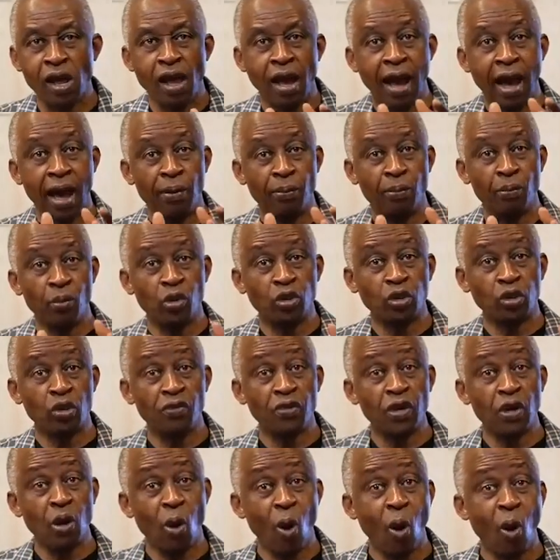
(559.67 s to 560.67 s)
And most of
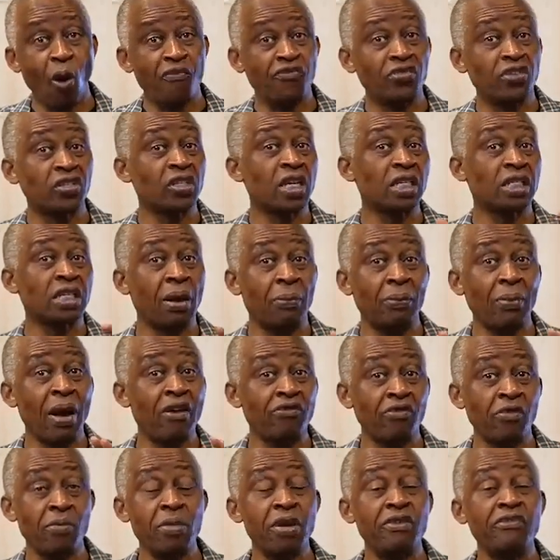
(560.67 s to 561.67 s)
the officers, apart
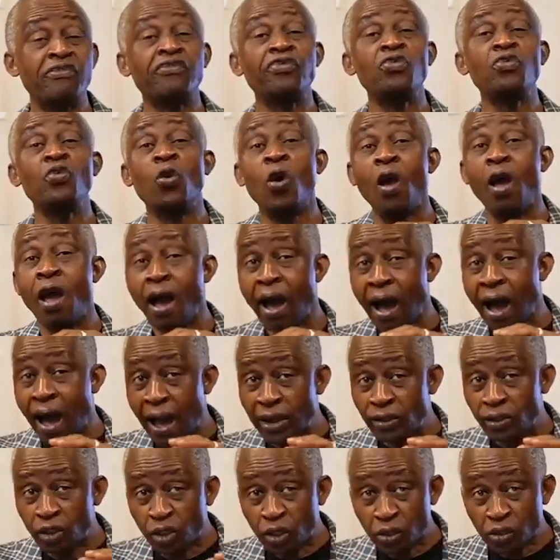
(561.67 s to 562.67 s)
from a few, are
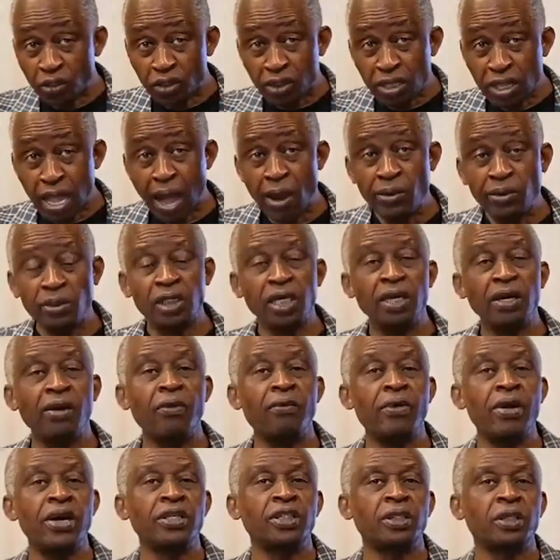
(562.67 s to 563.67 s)
just now
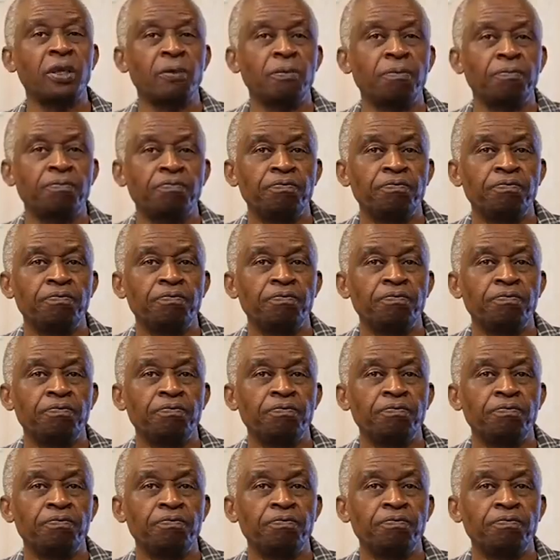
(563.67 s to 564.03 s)
generation.